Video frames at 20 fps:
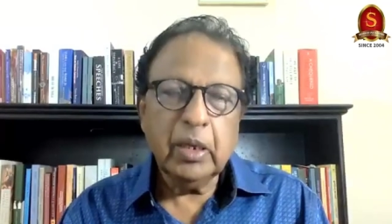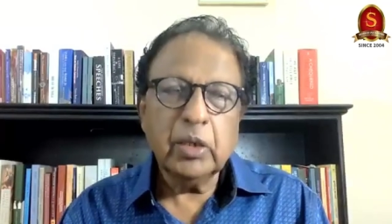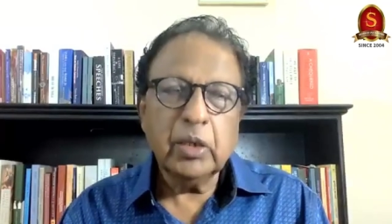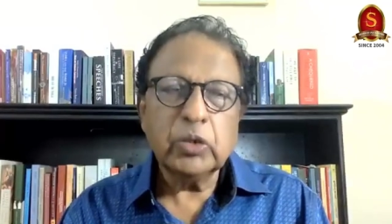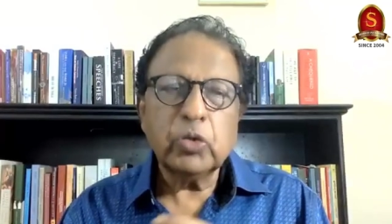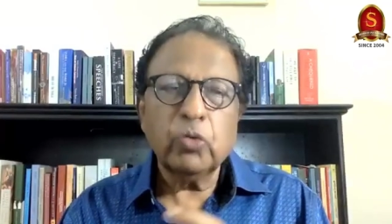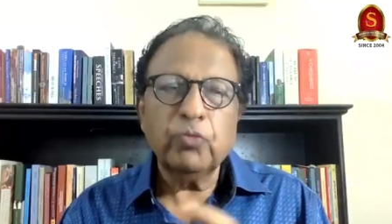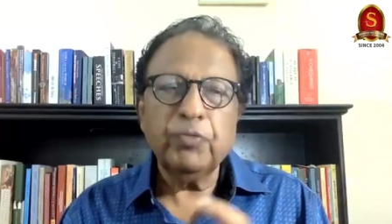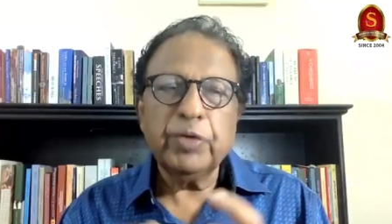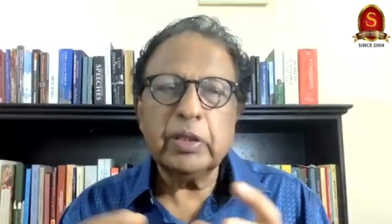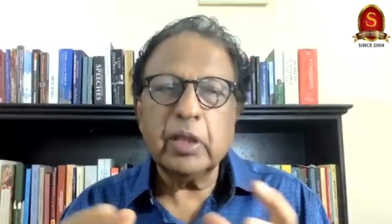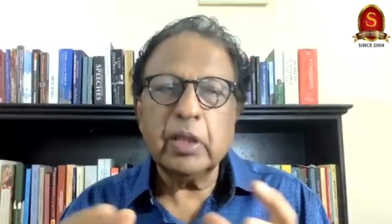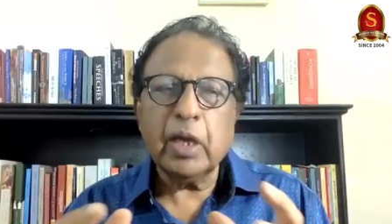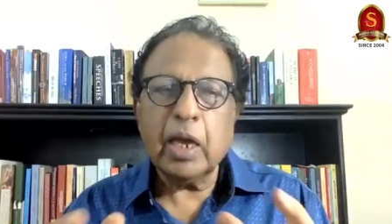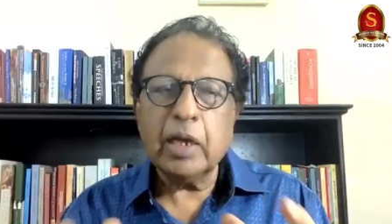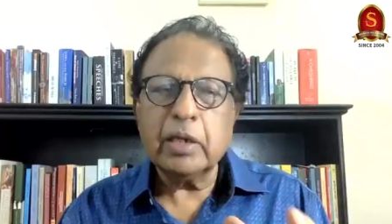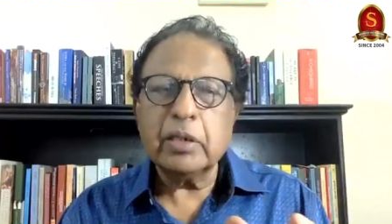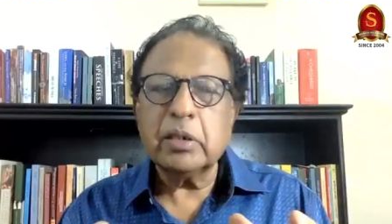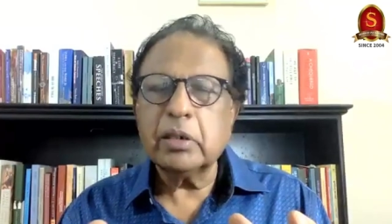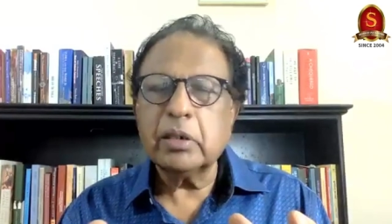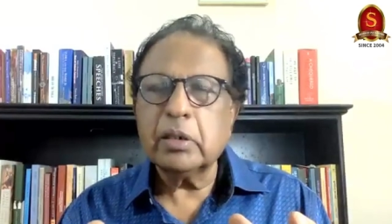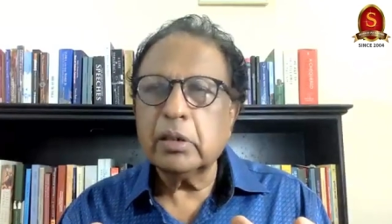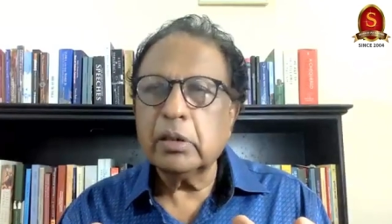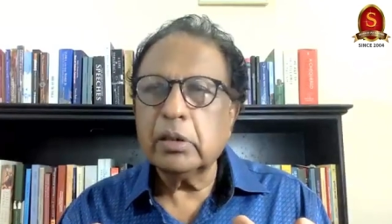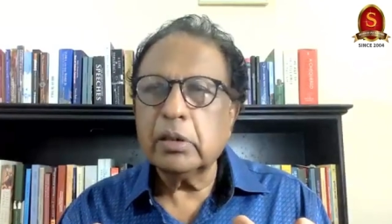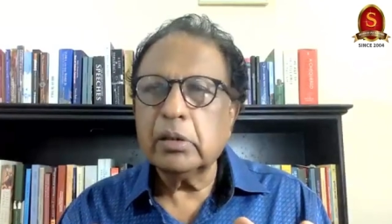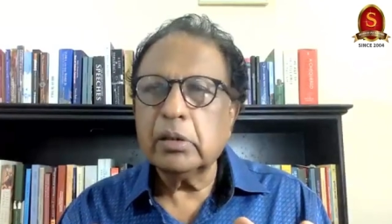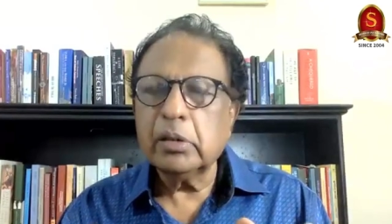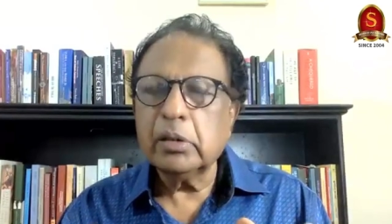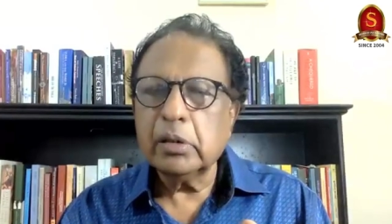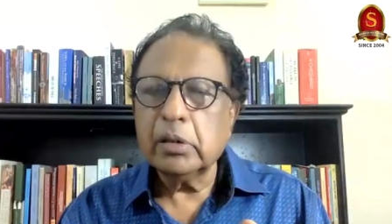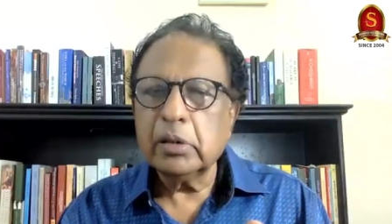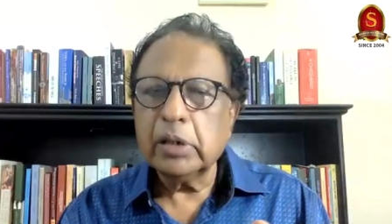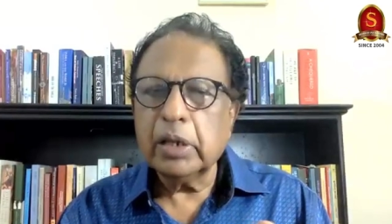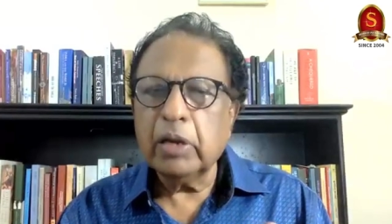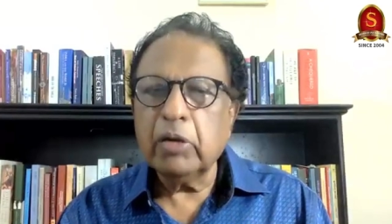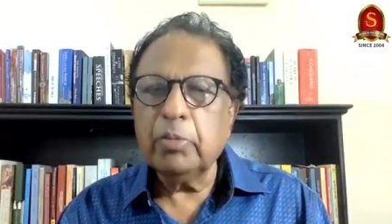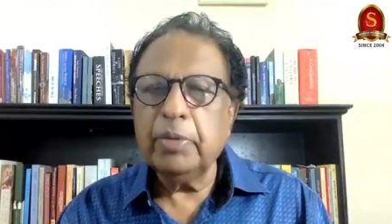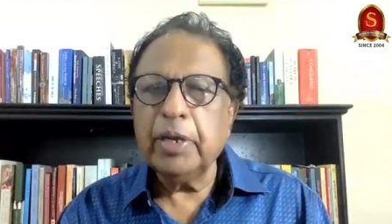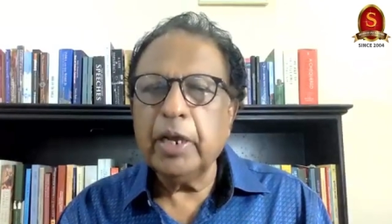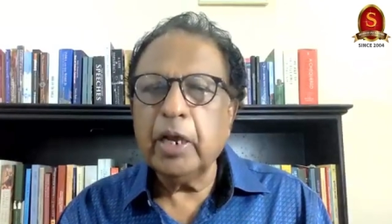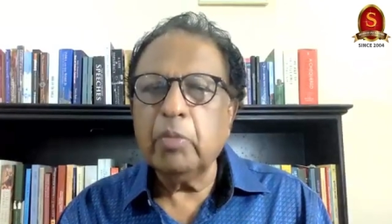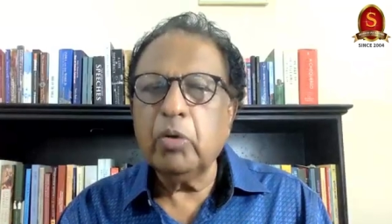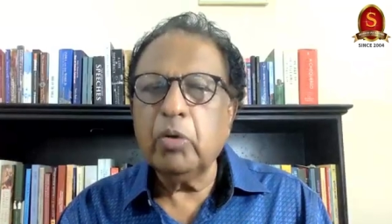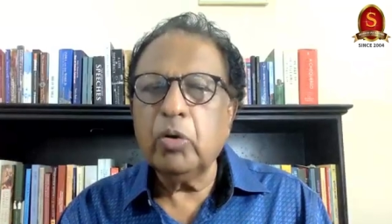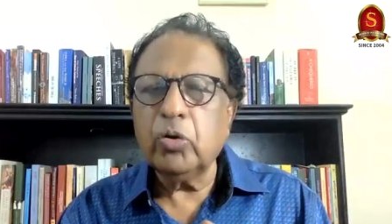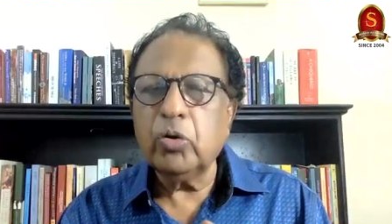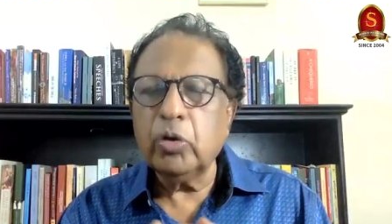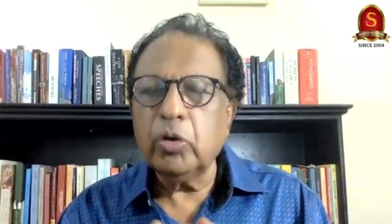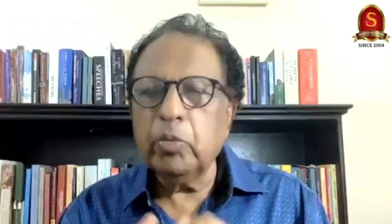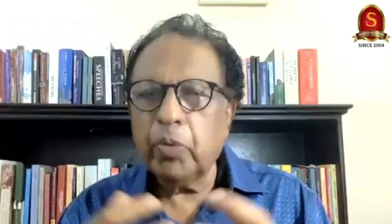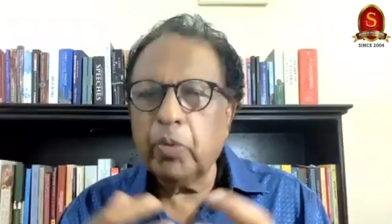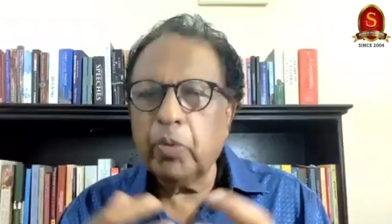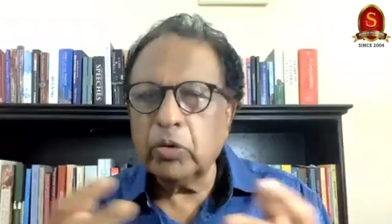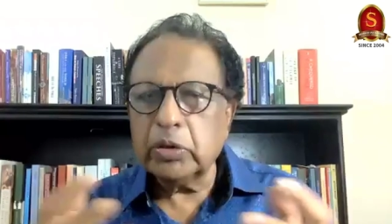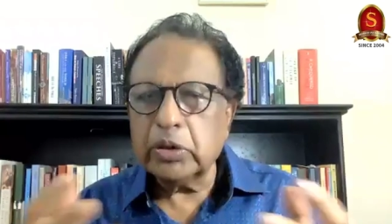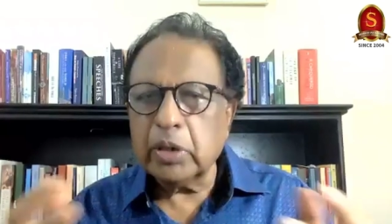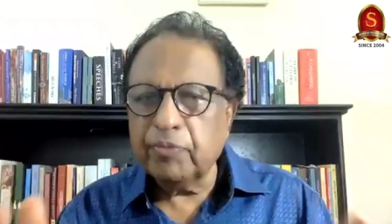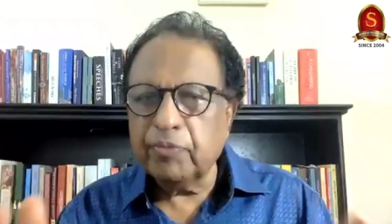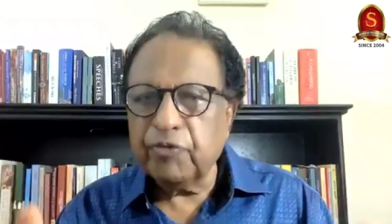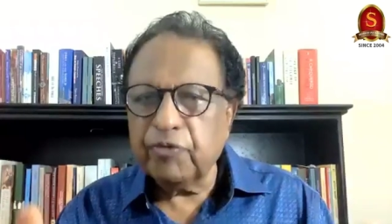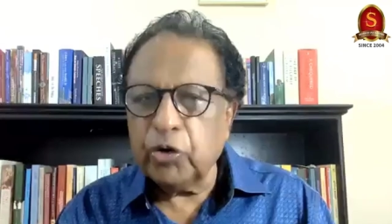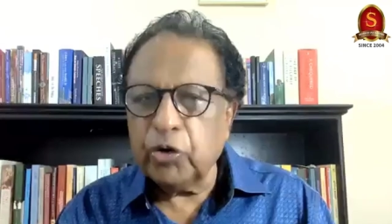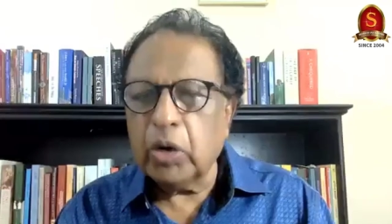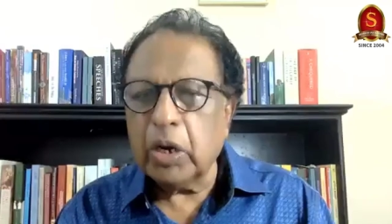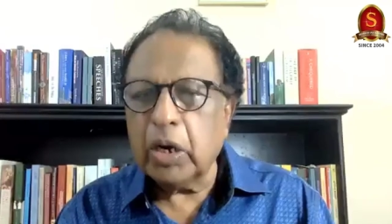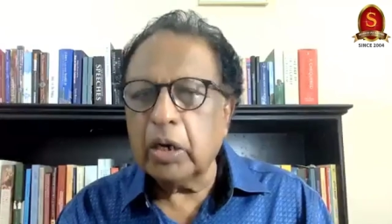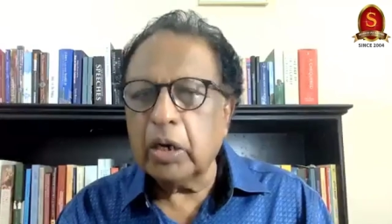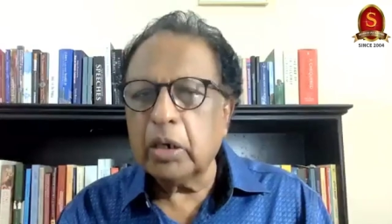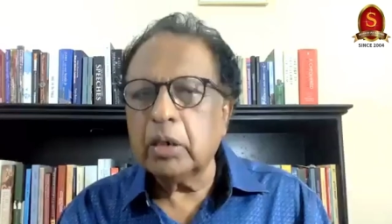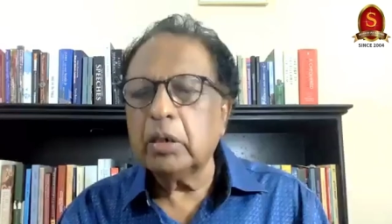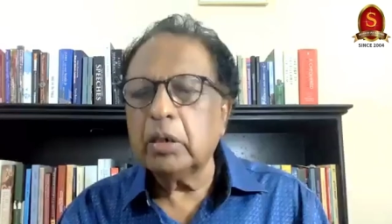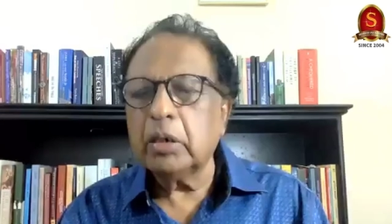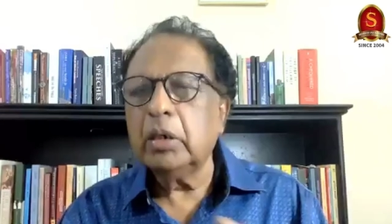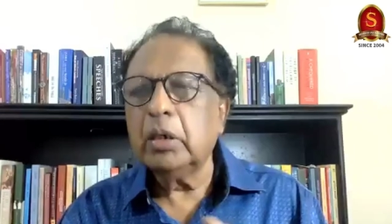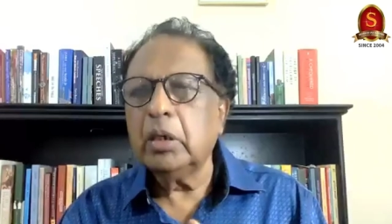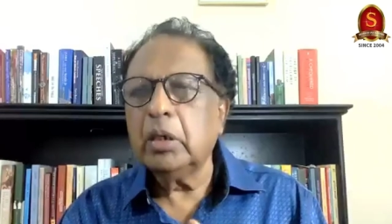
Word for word: So with that, they'll be able to import some fuel,